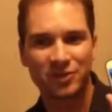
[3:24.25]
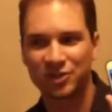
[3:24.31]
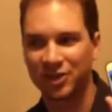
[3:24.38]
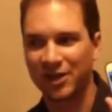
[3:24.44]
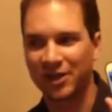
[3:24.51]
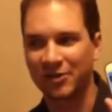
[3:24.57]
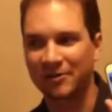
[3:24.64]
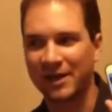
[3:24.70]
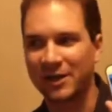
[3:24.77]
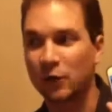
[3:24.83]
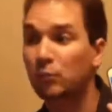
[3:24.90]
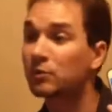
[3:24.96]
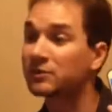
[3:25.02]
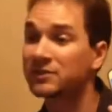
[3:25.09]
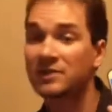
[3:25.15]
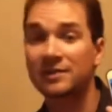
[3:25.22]
generator
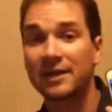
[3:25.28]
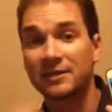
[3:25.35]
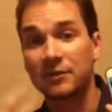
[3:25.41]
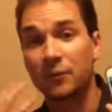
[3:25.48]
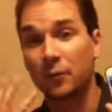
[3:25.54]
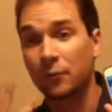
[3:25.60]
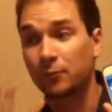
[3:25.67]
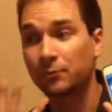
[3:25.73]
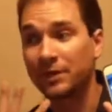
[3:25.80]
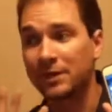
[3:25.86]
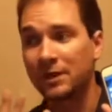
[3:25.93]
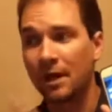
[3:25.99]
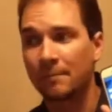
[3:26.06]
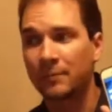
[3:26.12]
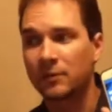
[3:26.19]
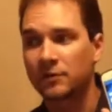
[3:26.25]
will select 3
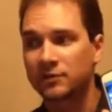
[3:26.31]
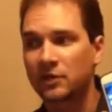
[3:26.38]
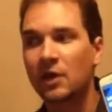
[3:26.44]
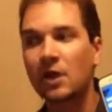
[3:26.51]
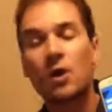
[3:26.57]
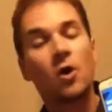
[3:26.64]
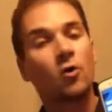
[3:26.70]
numbers